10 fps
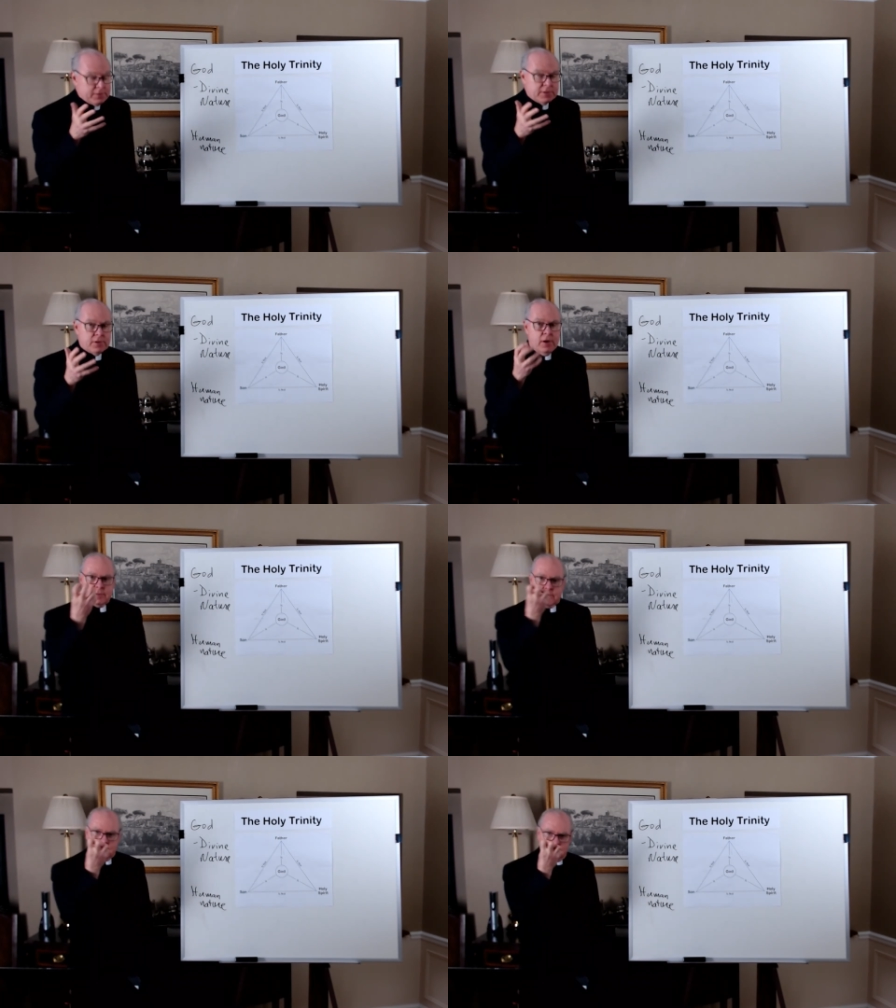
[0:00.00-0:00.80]
it's
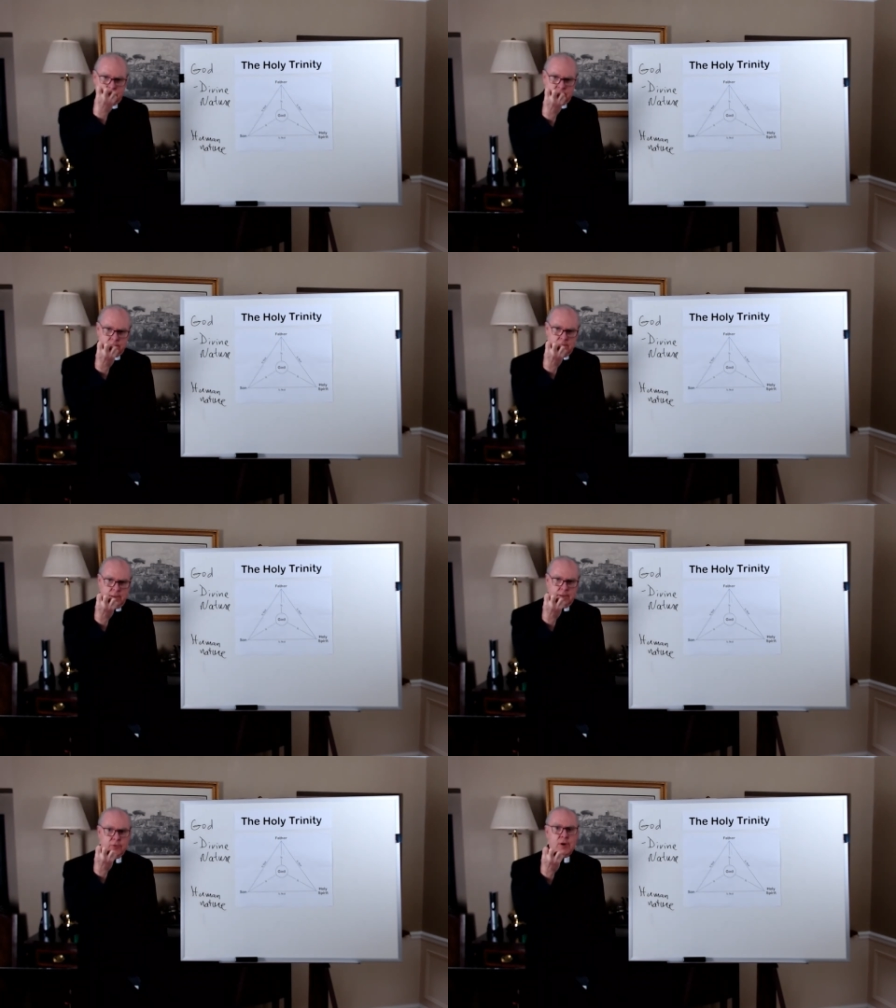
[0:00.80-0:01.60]
hard to
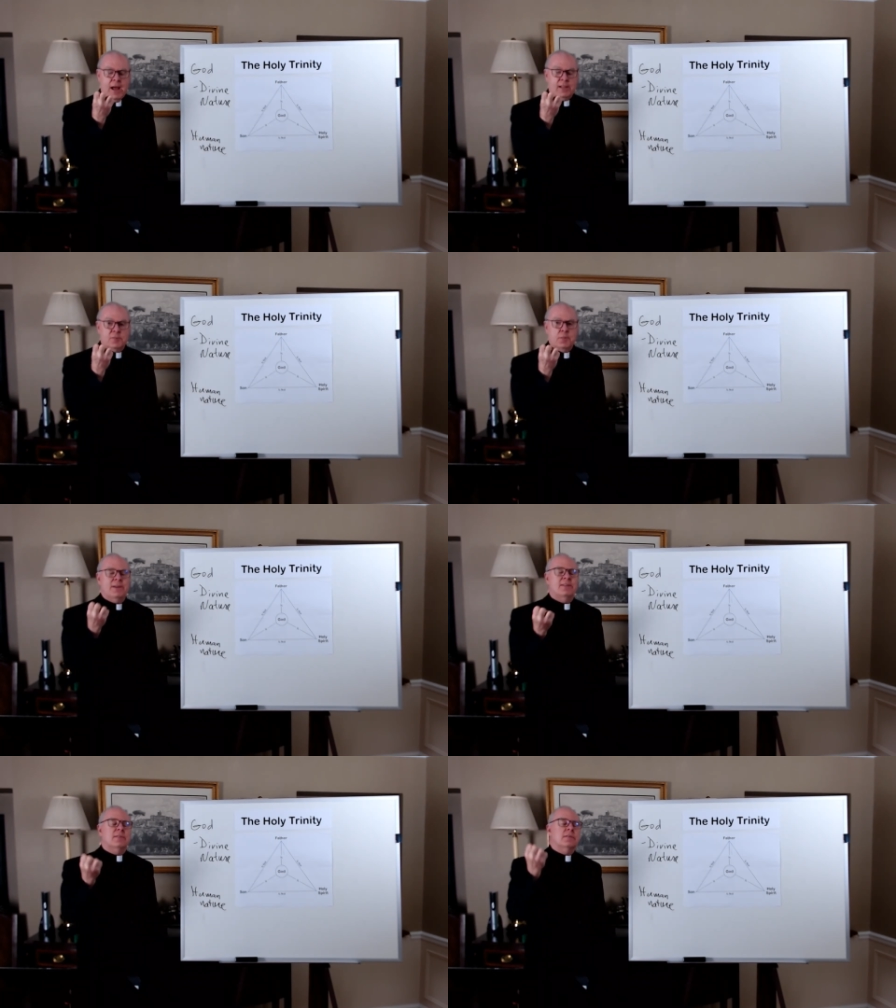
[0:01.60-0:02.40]
grasp
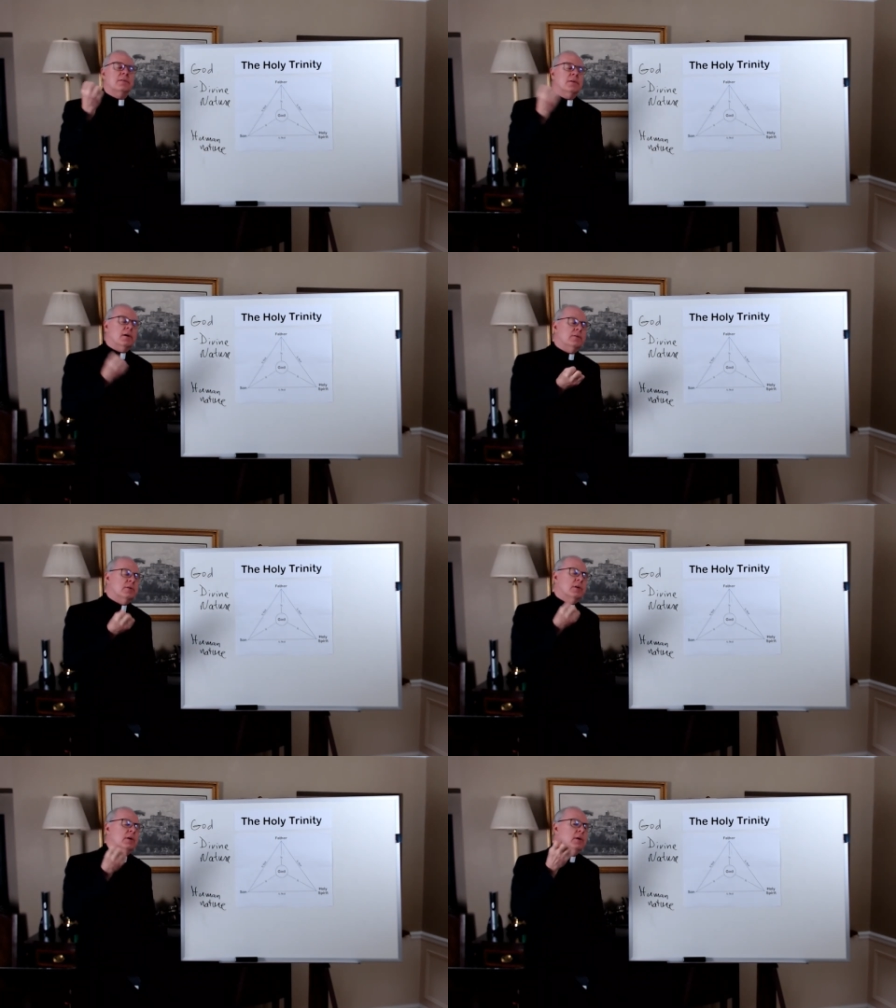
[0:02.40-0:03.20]
because it's such